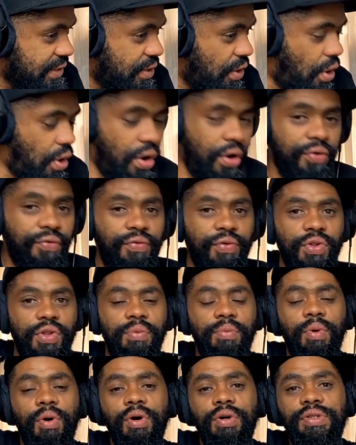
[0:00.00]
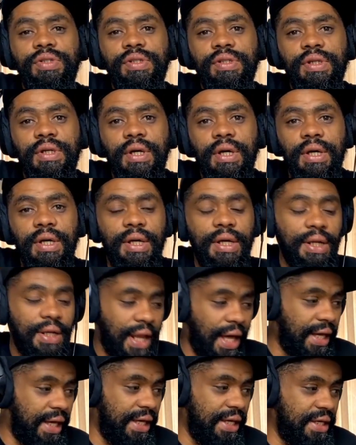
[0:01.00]
listen hard for the bars.
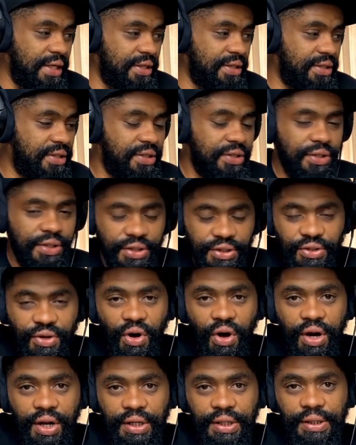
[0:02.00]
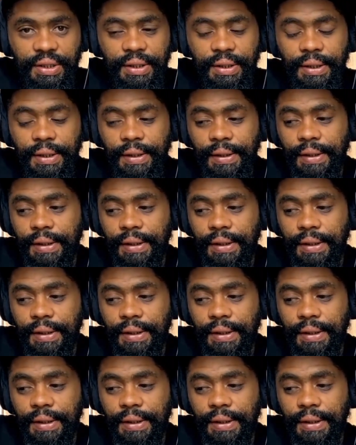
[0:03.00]
Like, he's got it.